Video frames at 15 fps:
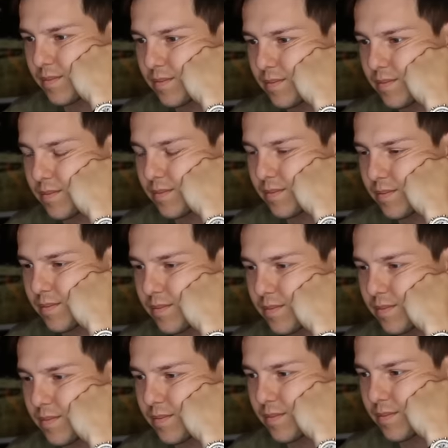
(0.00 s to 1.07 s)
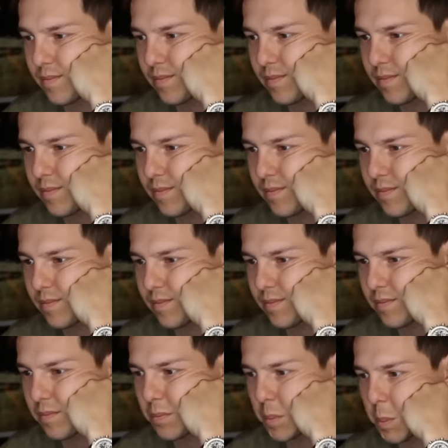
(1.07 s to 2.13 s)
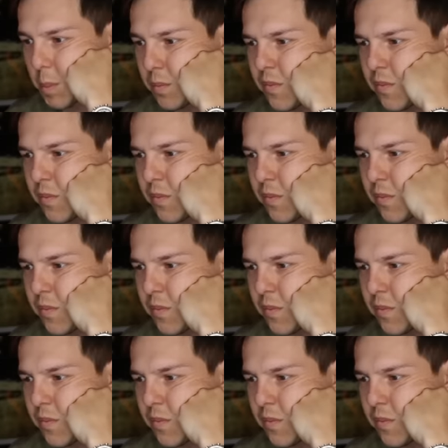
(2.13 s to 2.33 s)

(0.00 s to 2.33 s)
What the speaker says: The person shown says nothing.